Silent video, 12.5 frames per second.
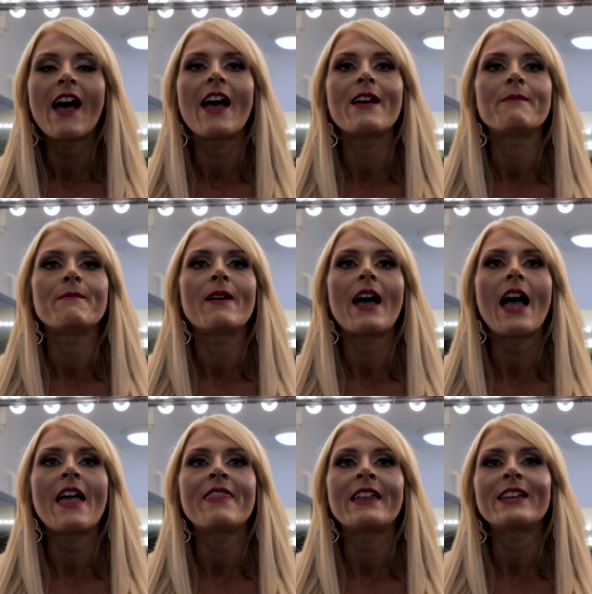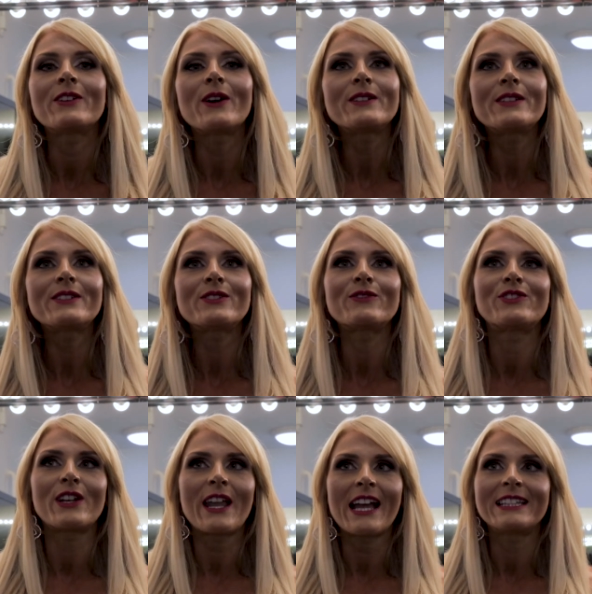Um, and then it got to sort of
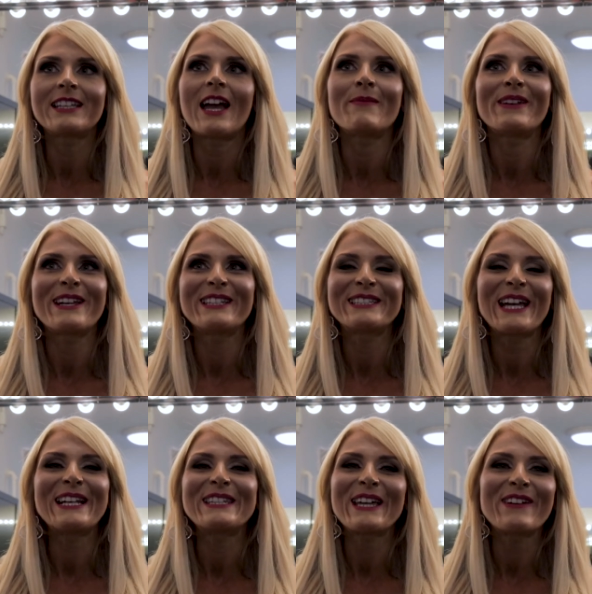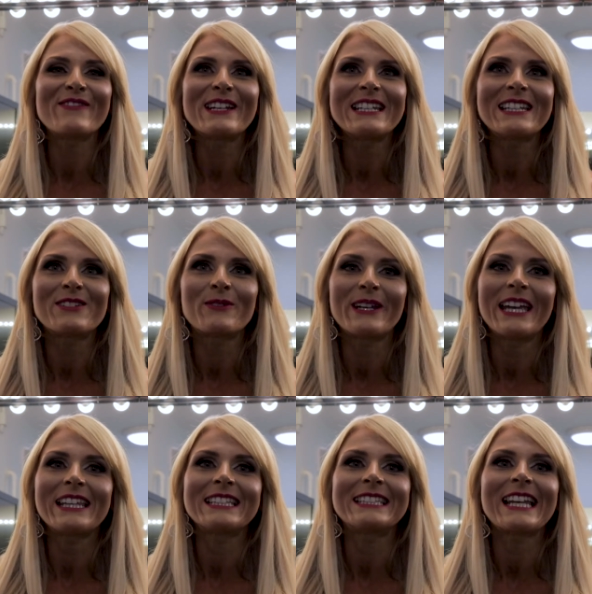July time, and I decided that I really did want to
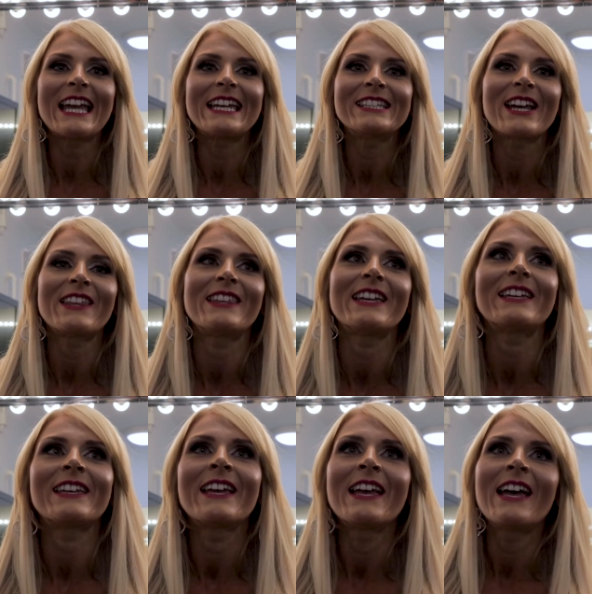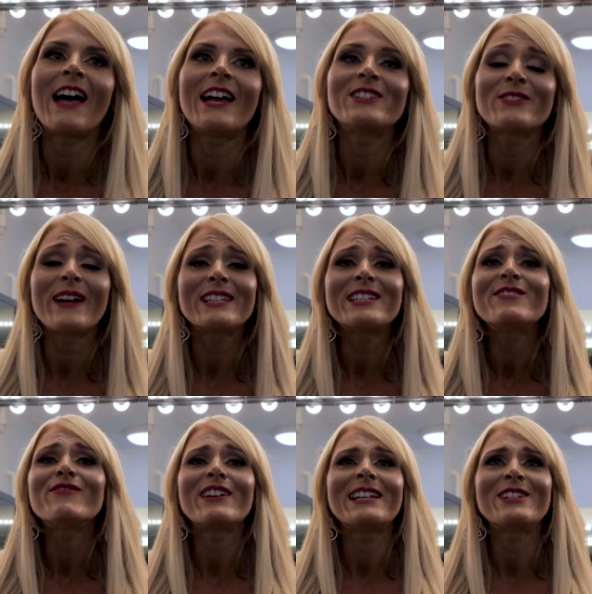hit the stage. I think I do actually
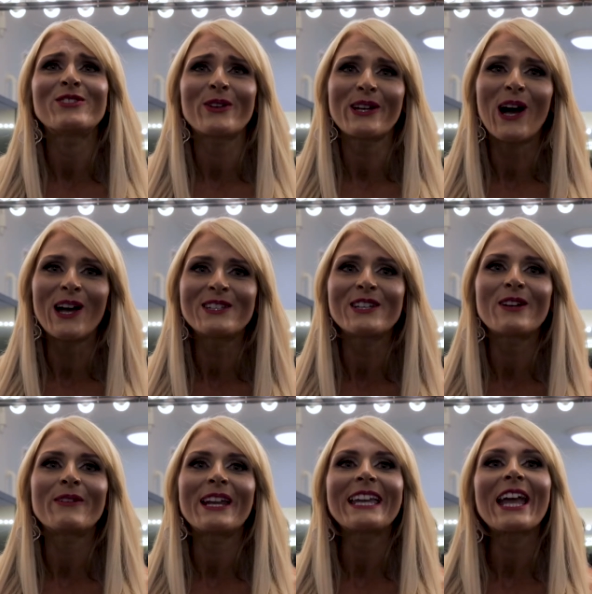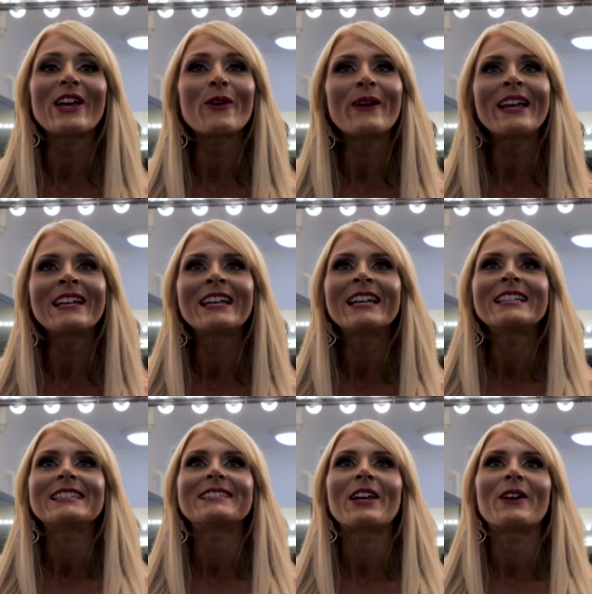really enjoy cardio when I get going.
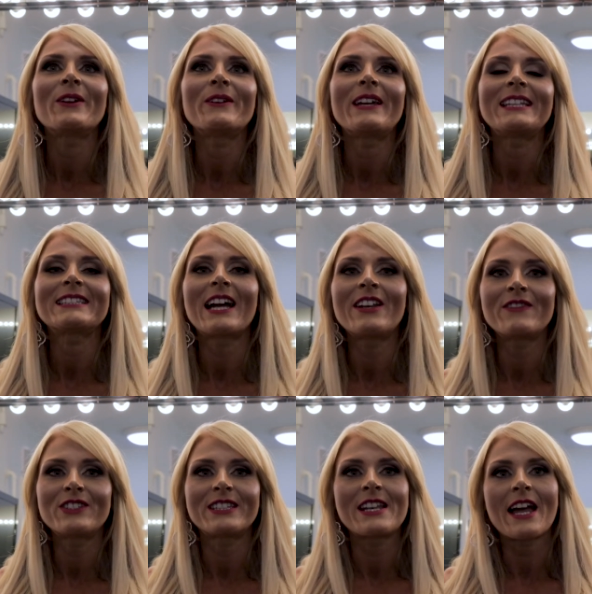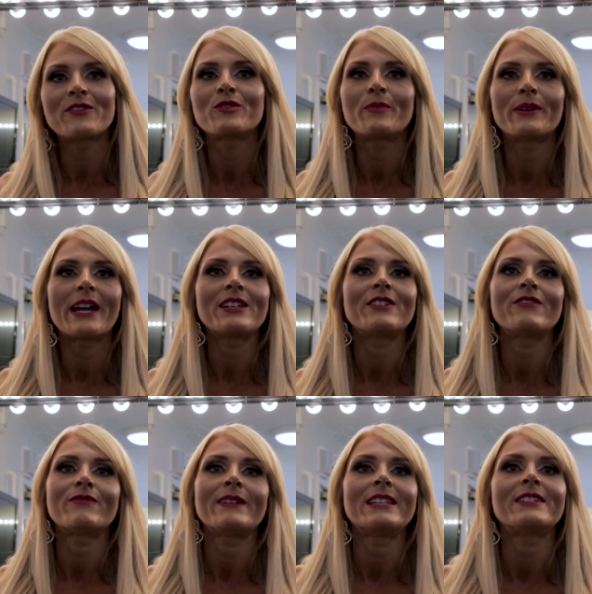So it's kind of just a natural progression
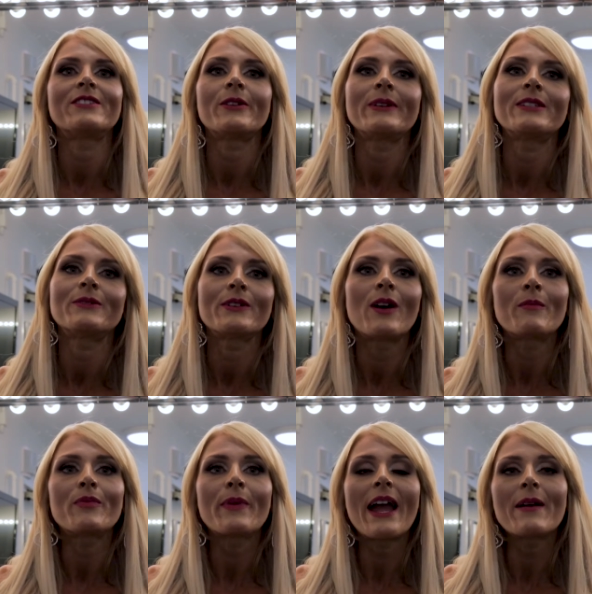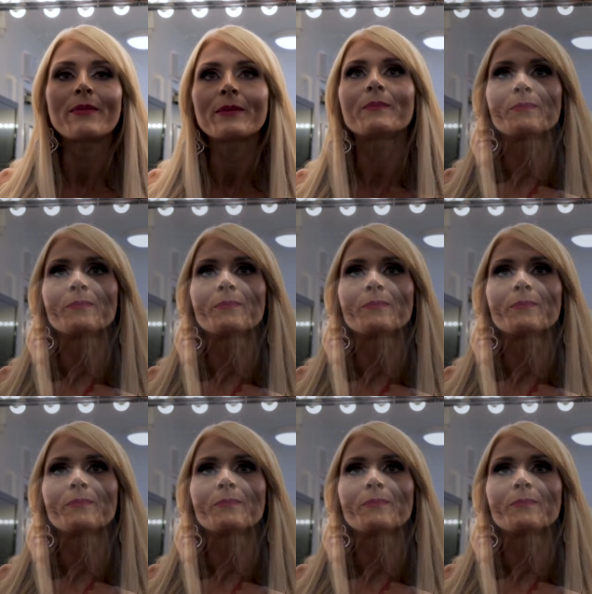for me to go into a comp prep.